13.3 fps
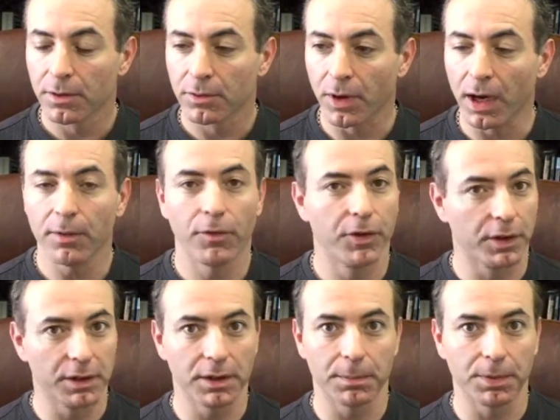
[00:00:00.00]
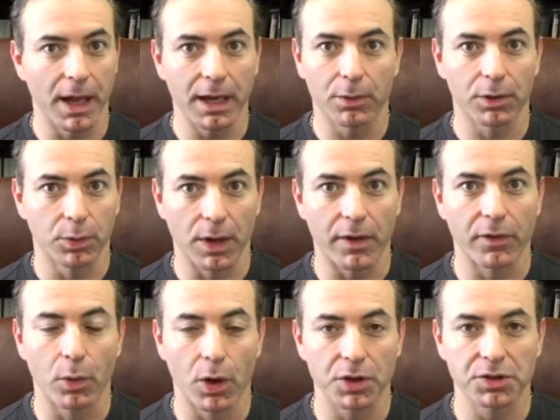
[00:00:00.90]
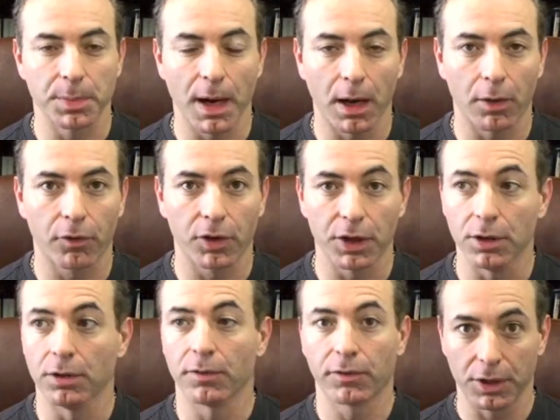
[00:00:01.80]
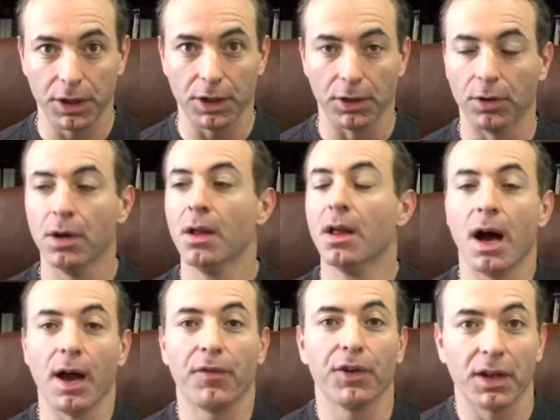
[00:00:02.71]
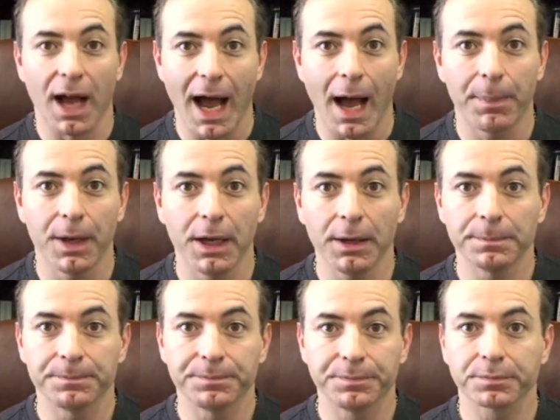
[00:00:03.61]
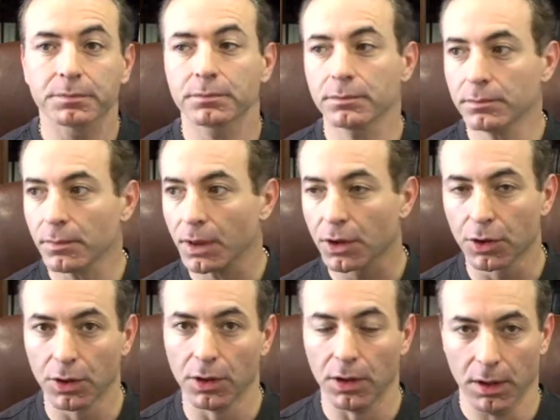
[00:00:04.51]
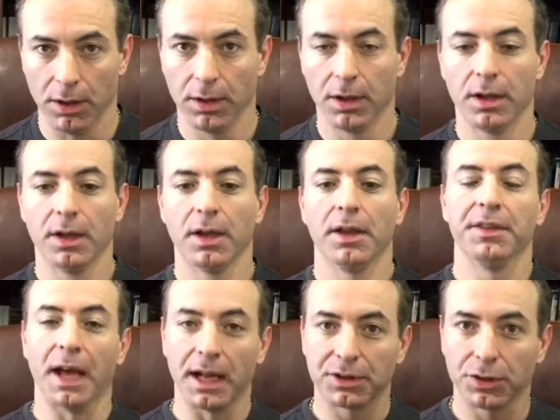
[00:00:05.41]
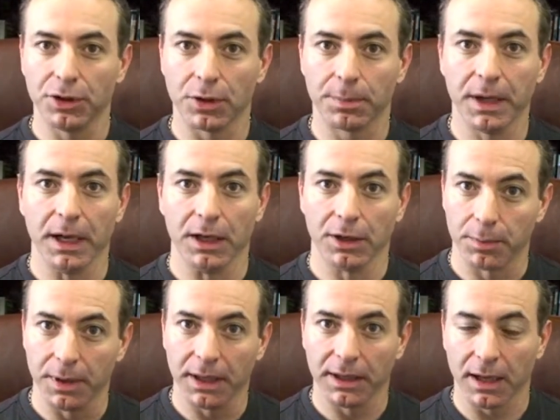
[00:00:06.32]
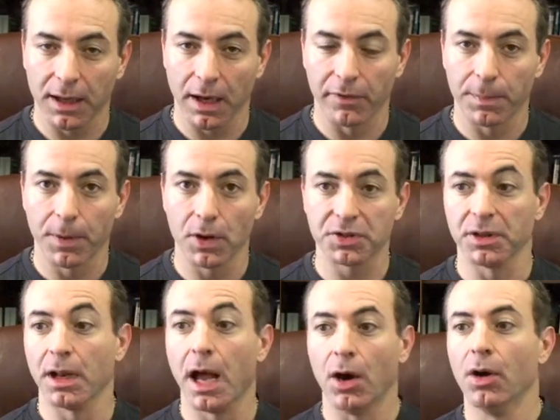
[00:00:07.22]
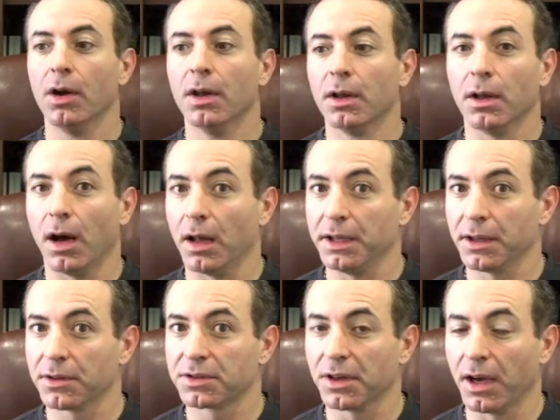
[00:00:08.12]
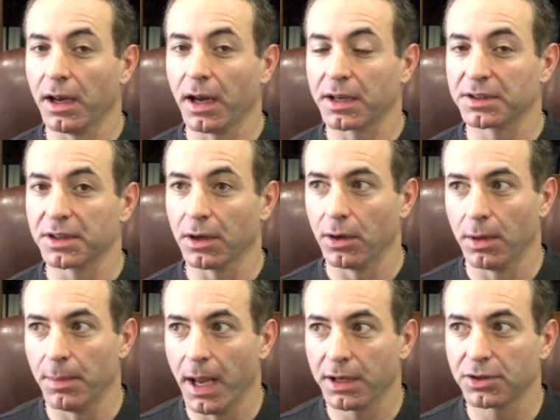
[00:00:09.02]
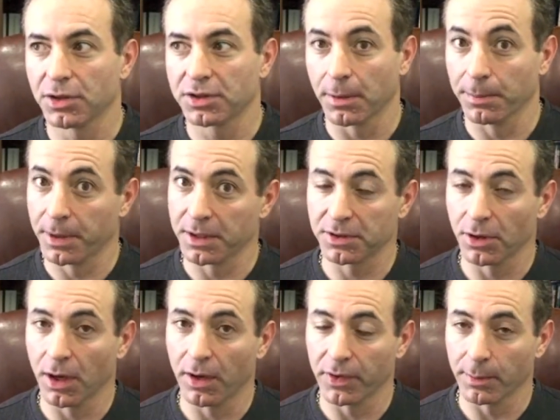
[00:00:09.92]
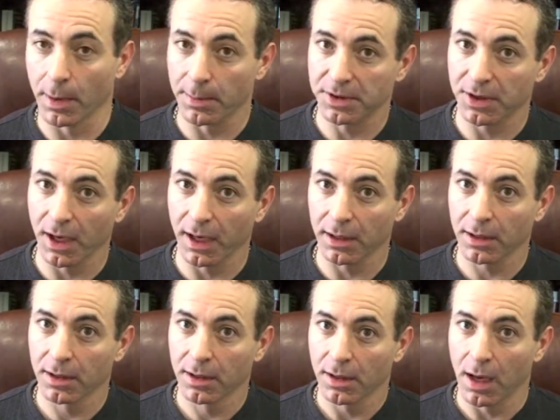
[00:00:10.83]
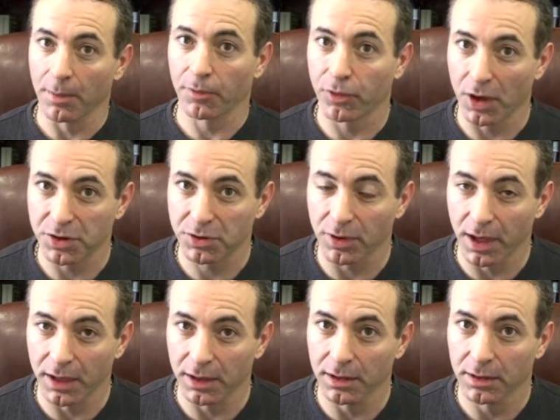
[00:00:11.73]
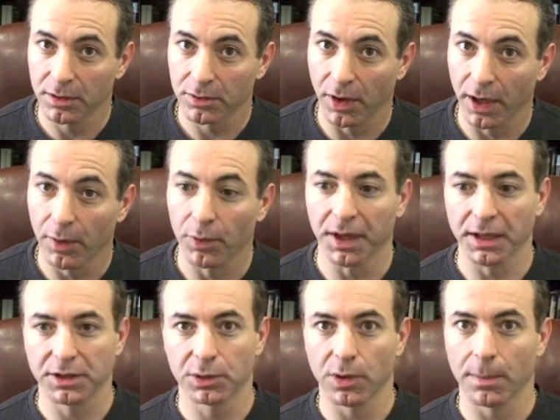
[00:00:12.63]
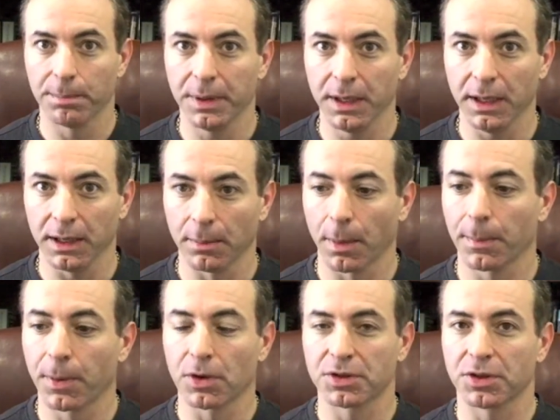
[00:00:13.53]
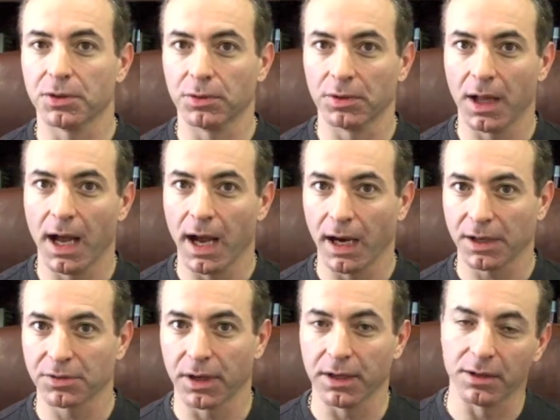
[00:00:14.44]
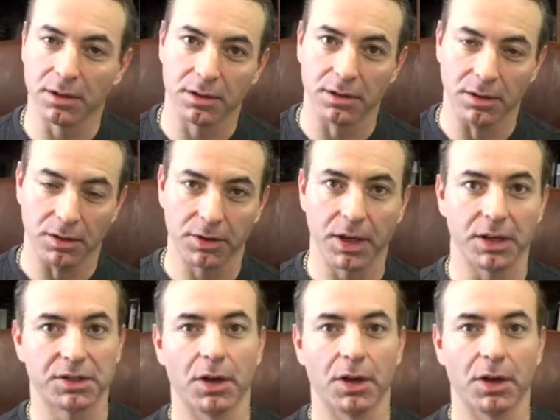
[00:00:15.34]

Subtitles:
Right? Fill in the blank with whatever words are powerful for you. I feel happy. Cool. That's who you're being. You're being that kind of a person. Now, on the other side, I could say, oh, I'm anxious, I'm pissed off, I'm upset, I'm frustrated, right? Well, that's who I'm being. I'm a person who lacks, right? Oh, okay.